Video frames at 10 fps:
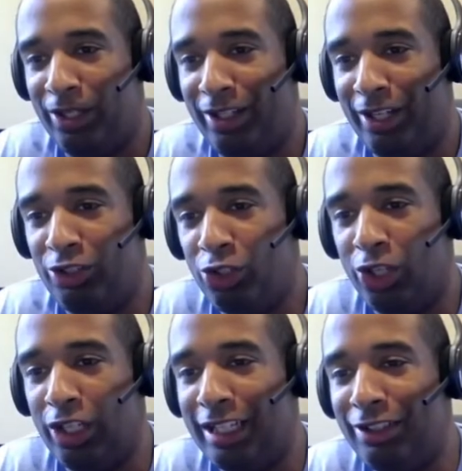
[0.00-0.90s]
You could at
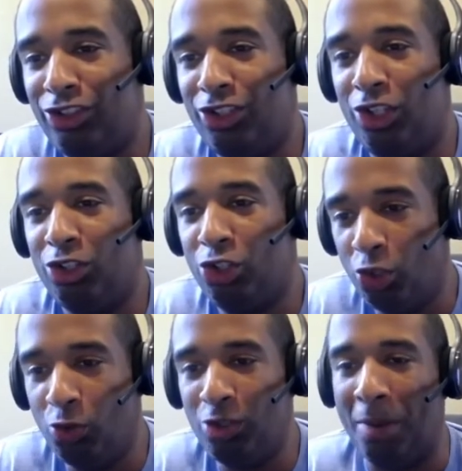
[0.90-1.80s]
least
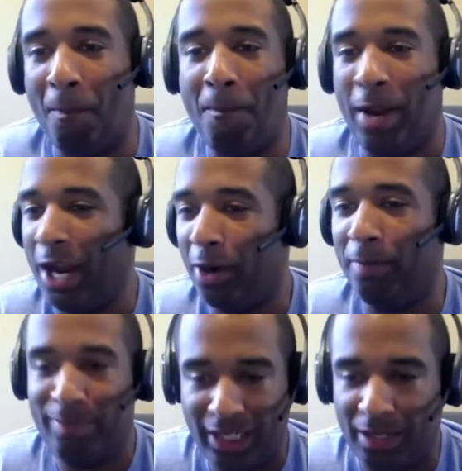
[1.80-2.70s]
do the bare
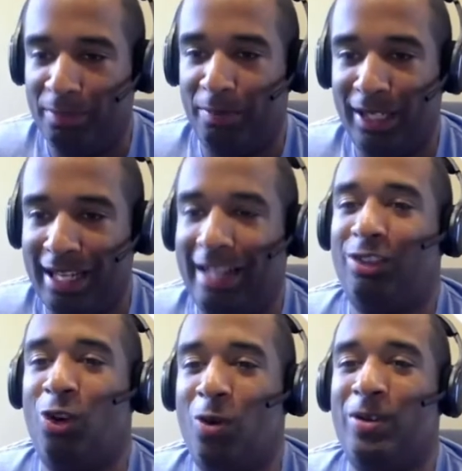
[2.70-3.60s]
minimum, and that's
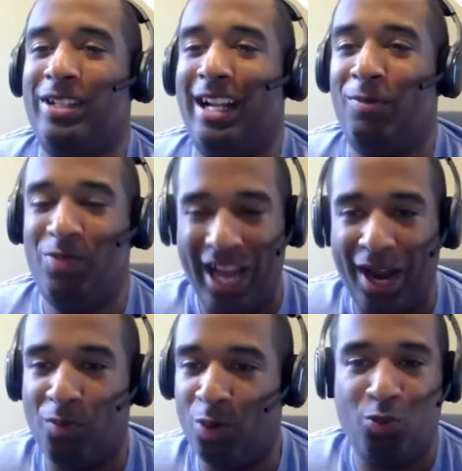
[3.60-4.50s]
call
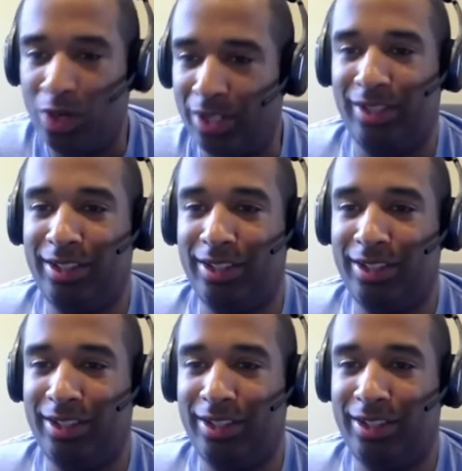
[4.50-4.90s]
911.